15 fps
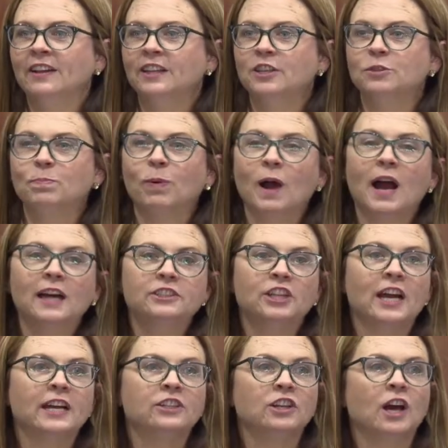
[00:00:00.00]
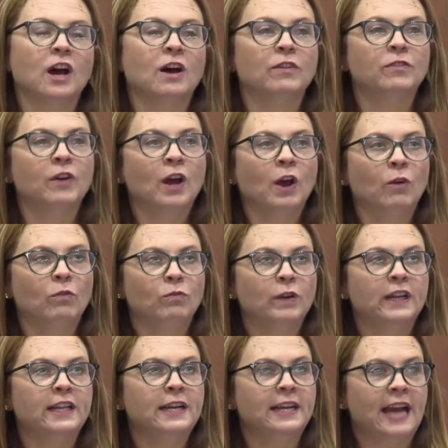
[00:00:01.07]
this project of
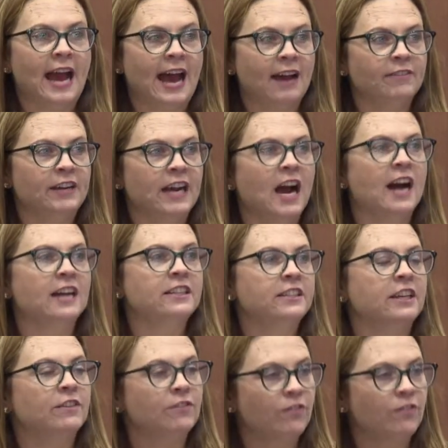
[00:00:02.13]
really having us at